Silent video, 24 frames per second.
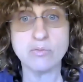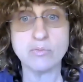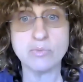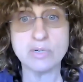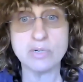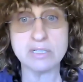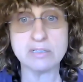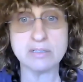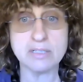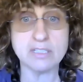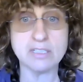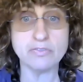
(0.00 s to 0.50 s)

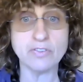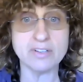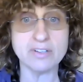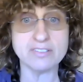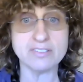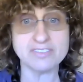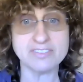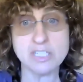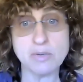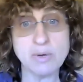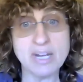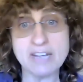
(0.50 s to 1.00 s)
Well,
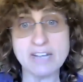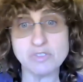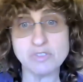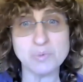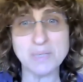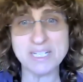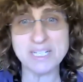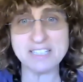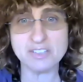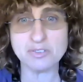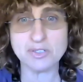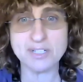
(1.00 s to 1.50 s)
so I have to
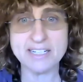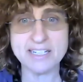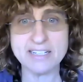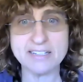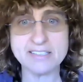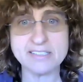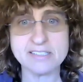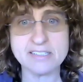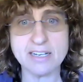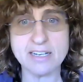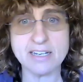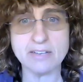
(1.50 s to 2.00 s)
wait 3
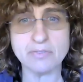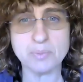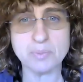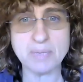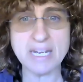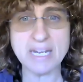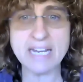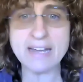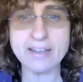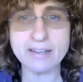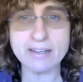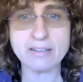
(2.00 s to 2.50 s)
years to have it
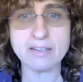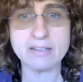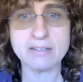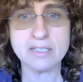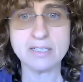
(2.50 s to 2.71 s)
back.